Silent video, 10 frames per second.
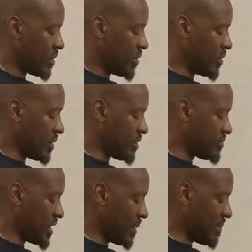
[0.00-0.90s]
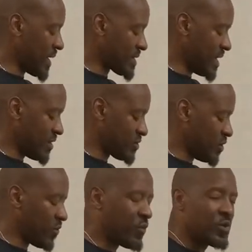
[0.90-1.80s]
You're going to drop back down to
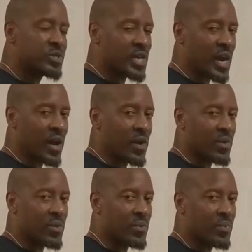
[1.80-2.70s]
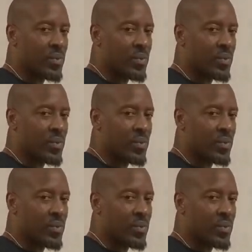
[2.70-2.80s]
your futsal